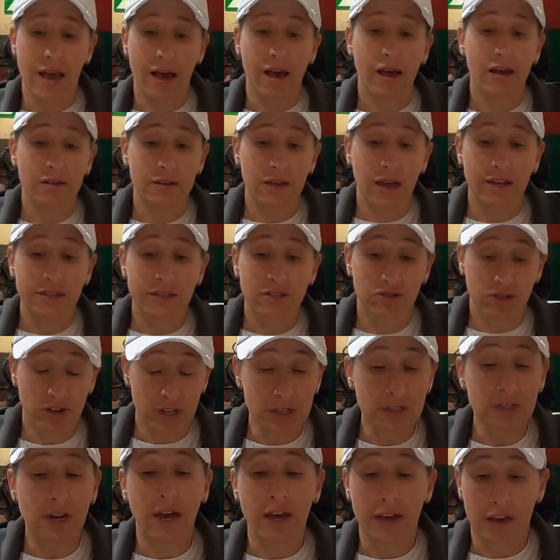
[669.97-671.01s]
Yeah, I
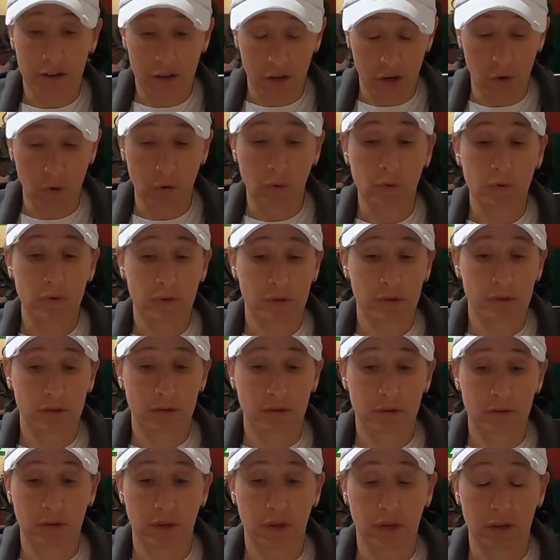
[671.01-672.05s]
drink Diet Cokes
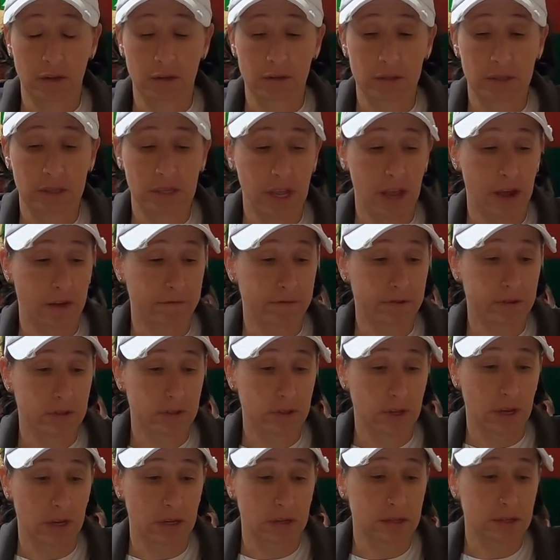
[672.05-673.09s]
and stuff,
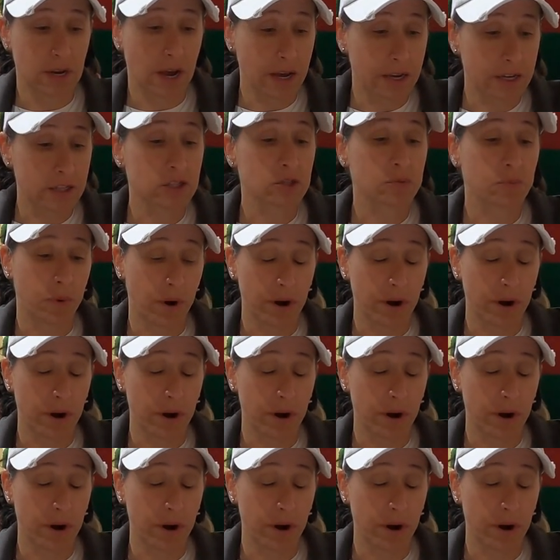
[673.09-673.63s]
and Diet